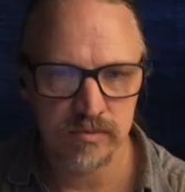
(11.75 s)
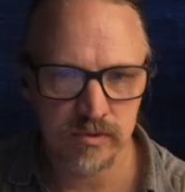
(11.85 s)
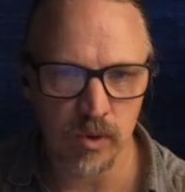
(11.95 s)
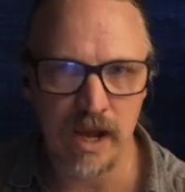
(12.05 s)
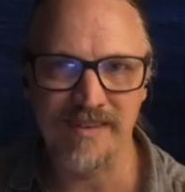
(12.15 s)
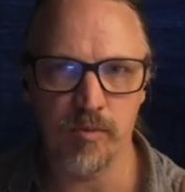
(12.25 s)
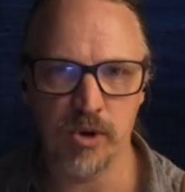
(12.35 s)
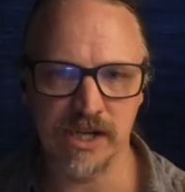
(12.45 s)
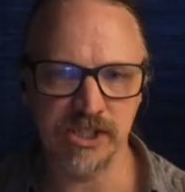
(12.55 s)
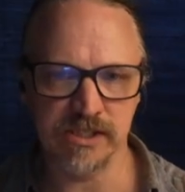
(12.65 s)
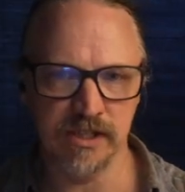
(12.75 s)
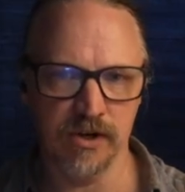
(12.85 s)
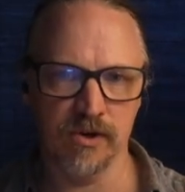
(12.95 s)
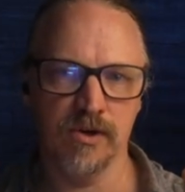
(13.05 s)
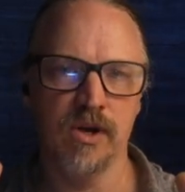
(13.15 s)
So I have a project
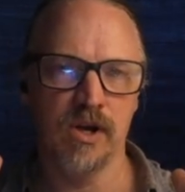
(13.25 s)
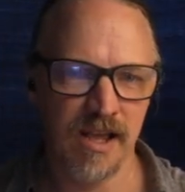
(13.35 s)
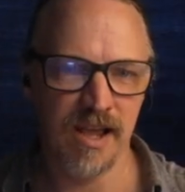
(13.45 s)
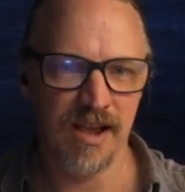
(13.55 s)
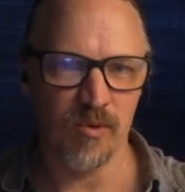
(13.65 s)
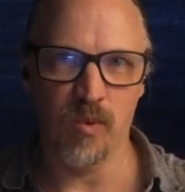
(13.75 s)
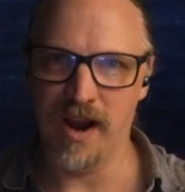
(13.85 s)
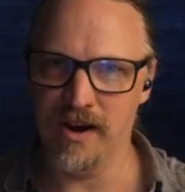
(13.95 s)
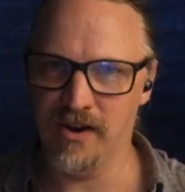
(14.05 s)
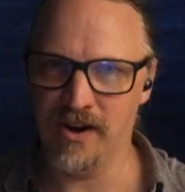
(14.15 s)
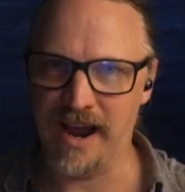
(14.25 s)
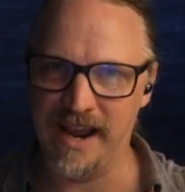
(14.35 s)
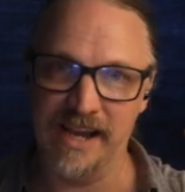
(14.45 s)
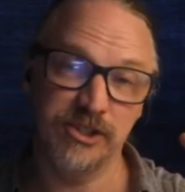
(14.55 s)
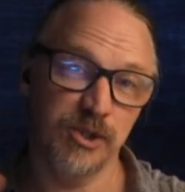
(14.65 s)
here where I
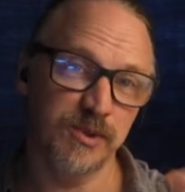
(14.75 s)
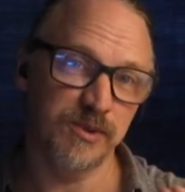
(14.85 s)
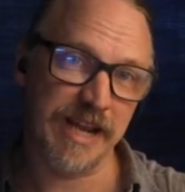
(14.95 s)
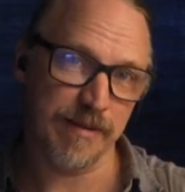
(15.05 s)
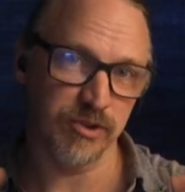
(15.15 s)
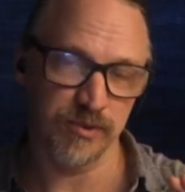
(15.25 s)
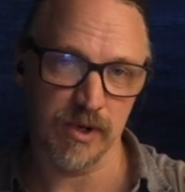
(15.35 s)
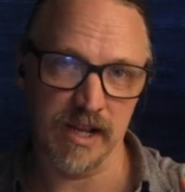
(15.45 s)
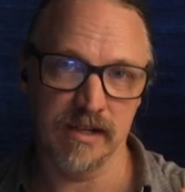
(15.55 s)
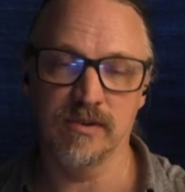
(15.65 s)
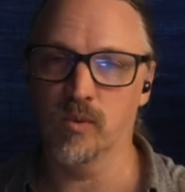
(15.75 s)
had two cameras running,